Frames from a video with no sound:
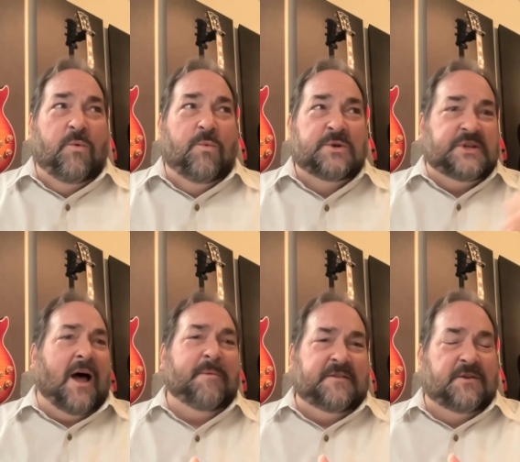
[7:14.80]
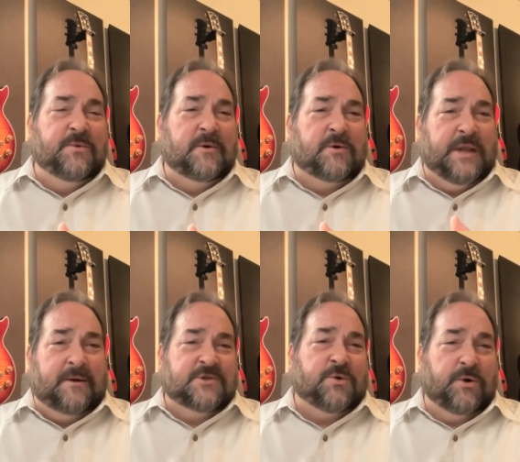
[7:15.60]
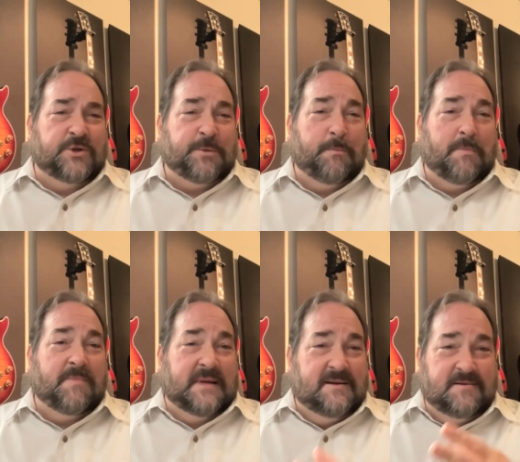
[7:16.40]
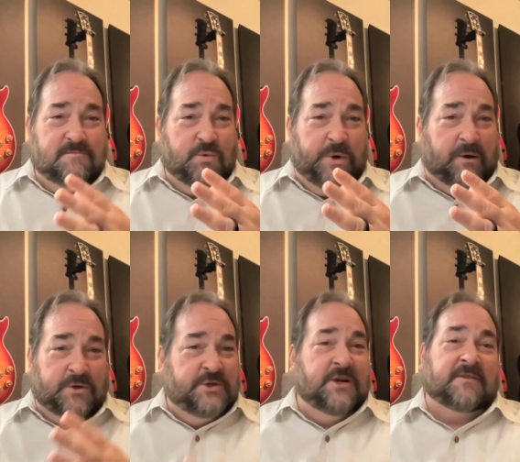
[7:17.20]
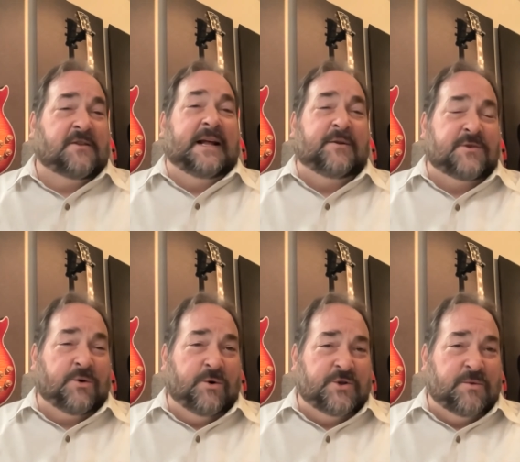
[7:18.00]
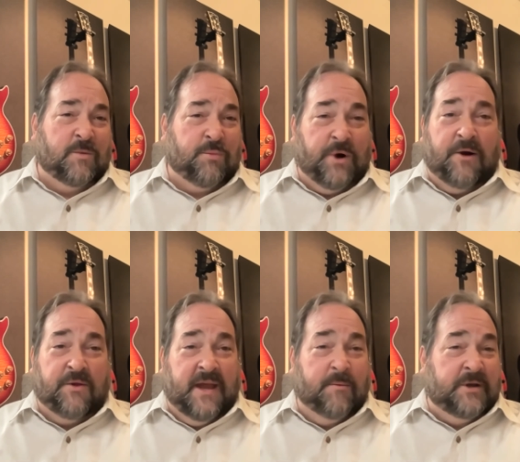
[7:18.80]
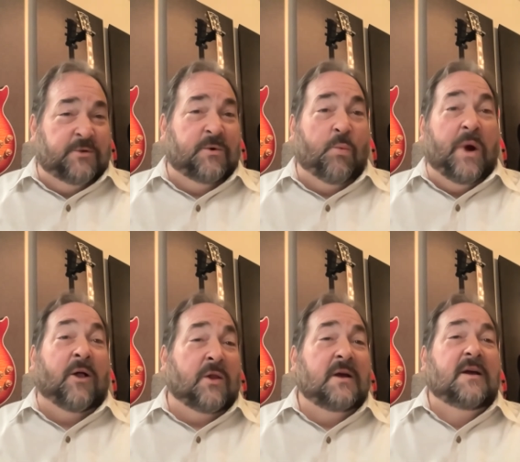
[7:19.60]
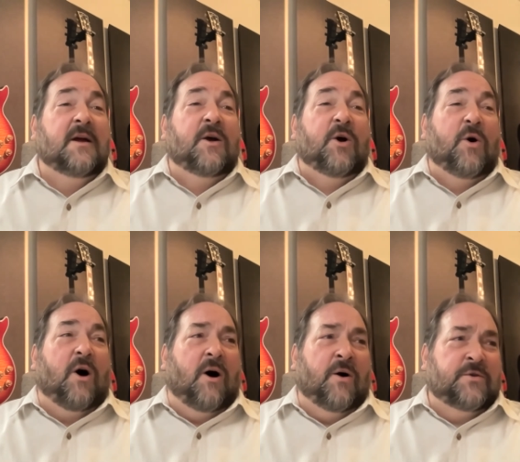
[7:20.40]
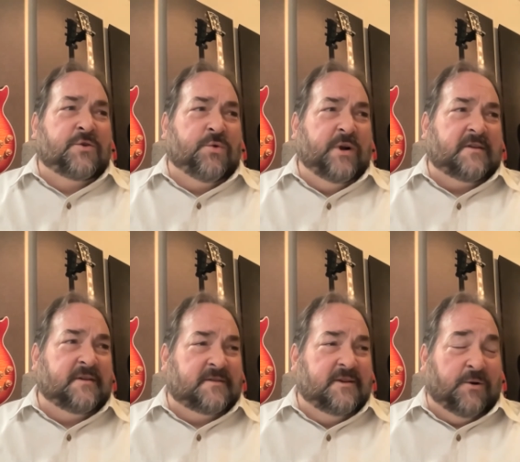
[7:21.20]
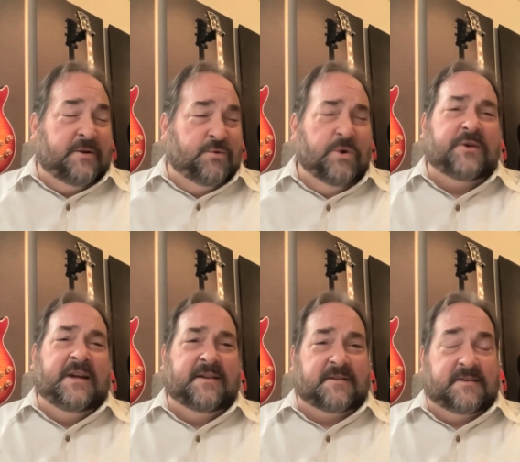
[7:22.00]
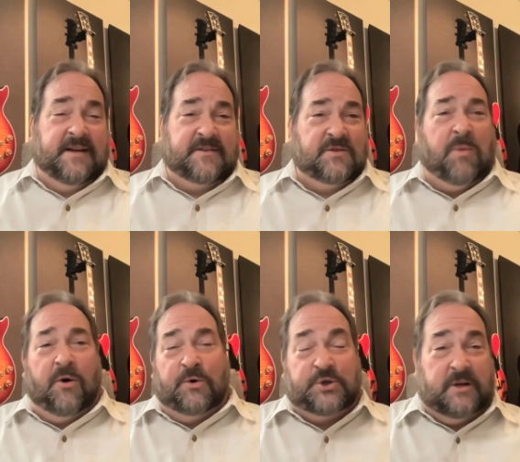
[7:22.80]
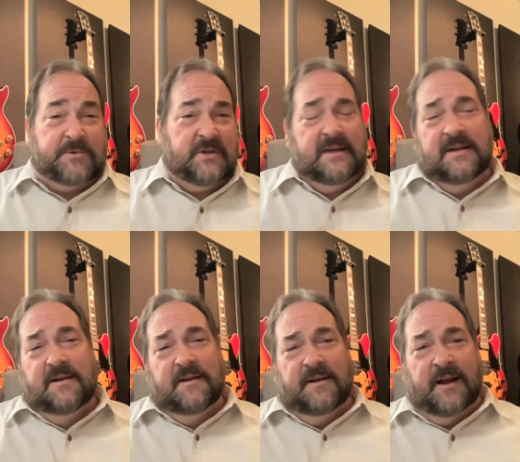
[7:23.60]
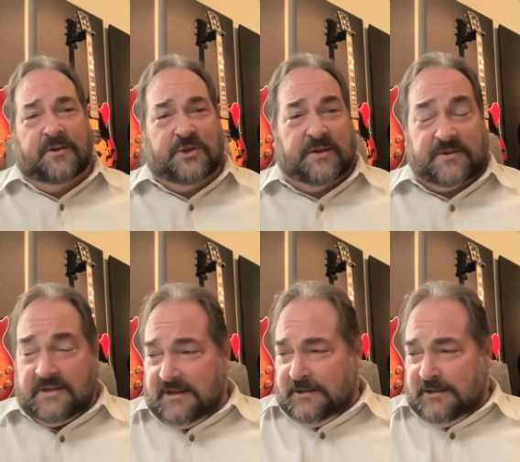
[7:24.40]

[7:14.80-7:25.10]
wasabi is doing cloud storage we are just cloud storage and we're proud of that we do it well our trick to our real key to success is partnerships not just